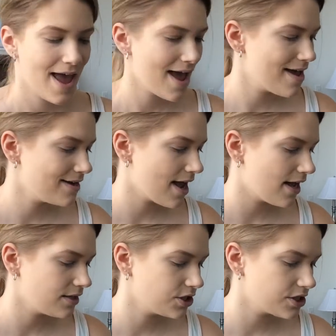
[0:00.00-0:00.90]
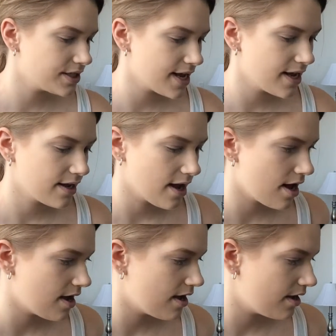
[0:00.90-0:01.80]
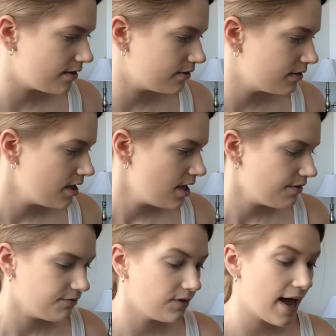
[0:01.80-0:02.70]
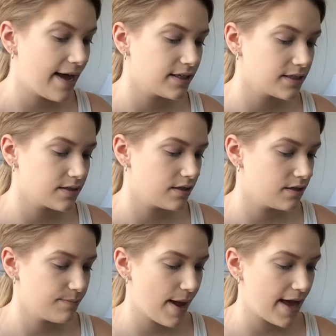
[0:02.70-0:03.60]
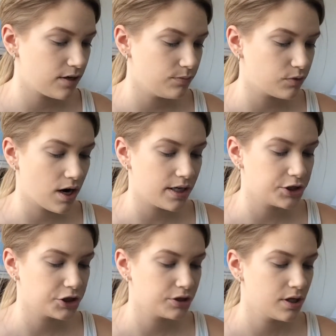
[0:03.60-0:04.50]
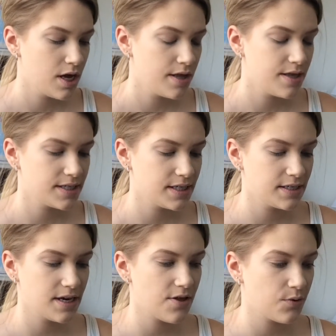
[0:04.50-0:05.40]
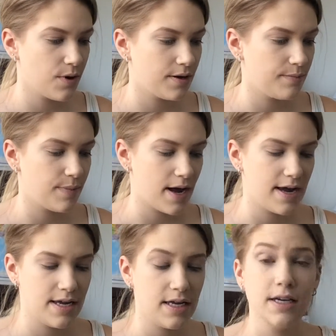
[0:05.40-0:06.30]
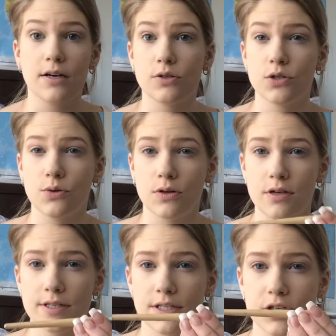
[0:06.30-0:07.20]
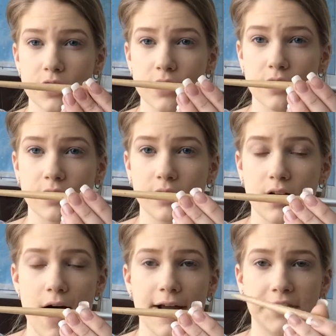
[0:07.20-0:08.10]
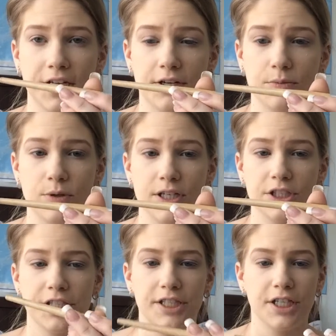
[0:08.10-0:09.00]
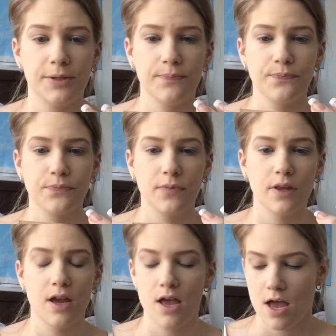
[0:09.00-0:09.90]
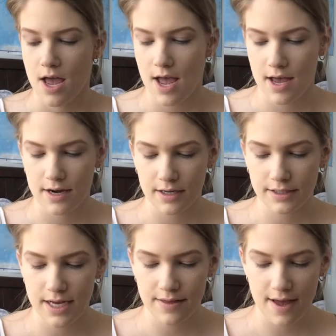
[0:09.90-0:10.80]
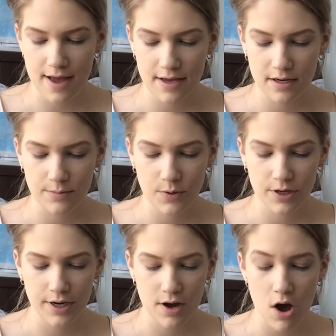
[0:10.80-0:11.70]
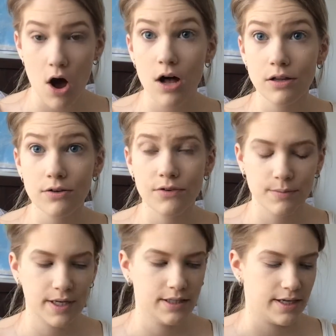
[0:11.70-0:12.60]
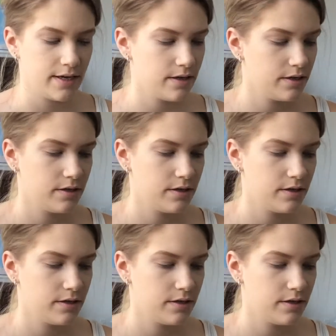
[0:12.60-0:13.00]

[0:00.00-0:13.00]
And I'll just take a flat paddle brush. This is another one by Eco Tools. It's just their little eyeshadow brush here. And I'll take that and I'll put it all over my lid.